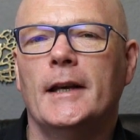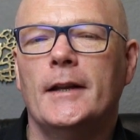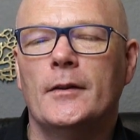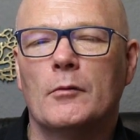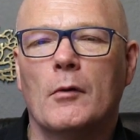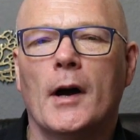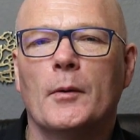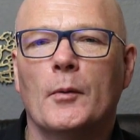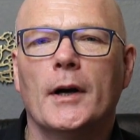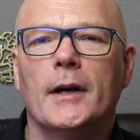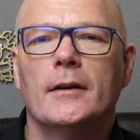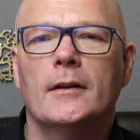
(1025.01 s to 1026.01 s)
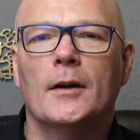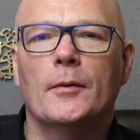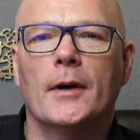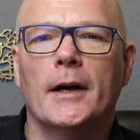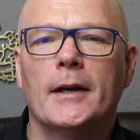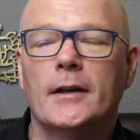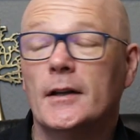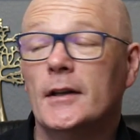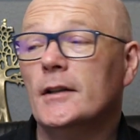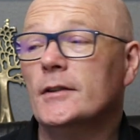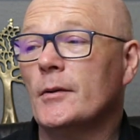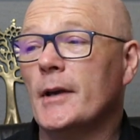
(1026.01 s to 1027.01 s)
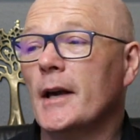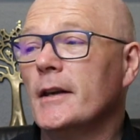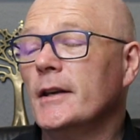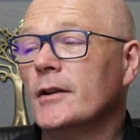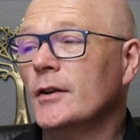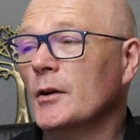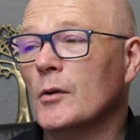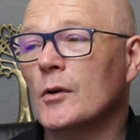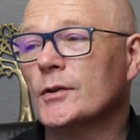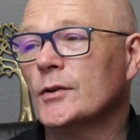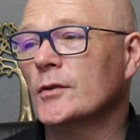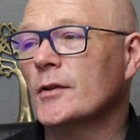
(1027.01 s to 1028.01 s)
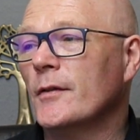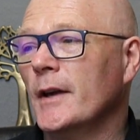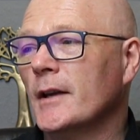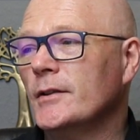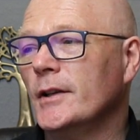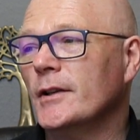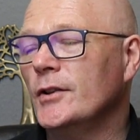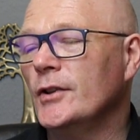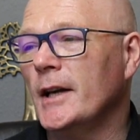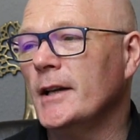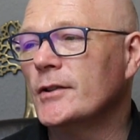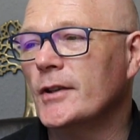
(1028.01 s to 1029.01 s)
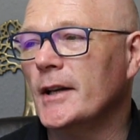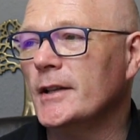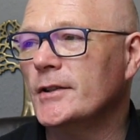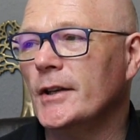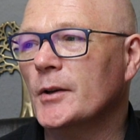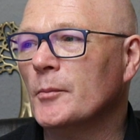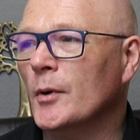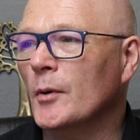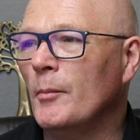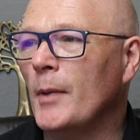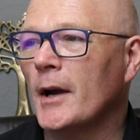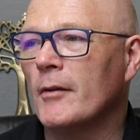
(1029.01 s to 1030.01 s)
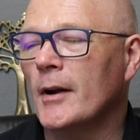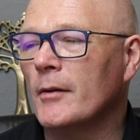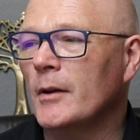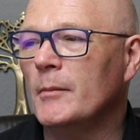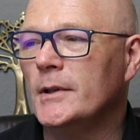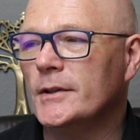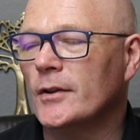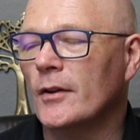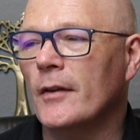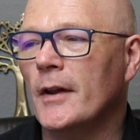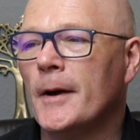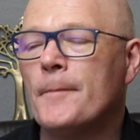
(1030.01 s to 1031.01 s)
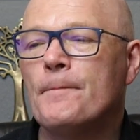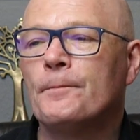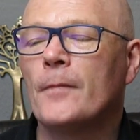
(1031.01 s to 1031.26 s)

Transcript: in the right way okay so yeah you can do all sorts of things you can change this you can put background images on there